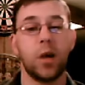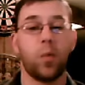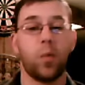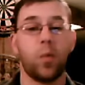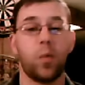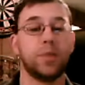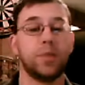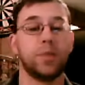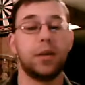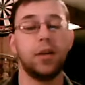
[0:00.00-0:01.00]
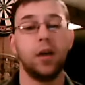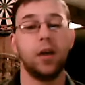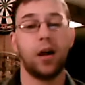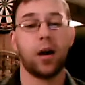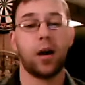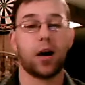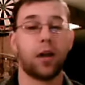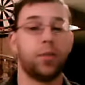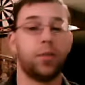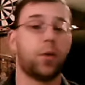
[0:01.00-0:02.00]
whereas women are
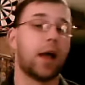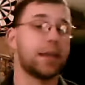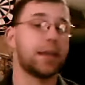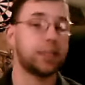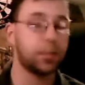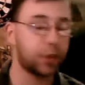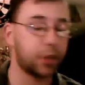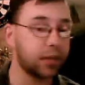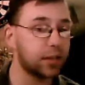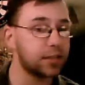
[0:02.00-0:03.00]
thoracic breathers.